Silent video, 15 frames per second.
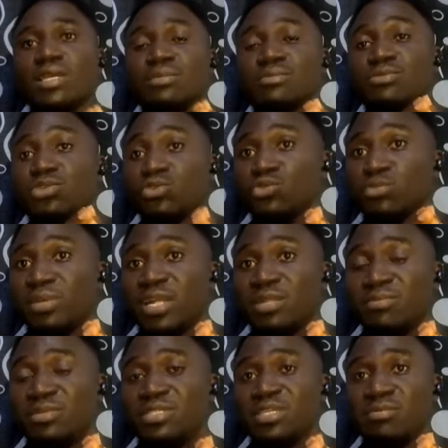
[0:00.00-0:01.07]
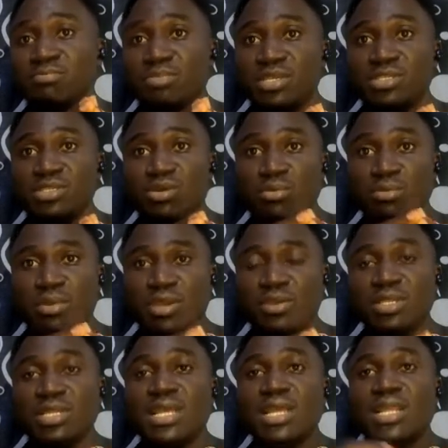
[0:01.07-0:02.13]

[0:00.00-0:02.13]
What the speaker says: You will be admitted based on merit.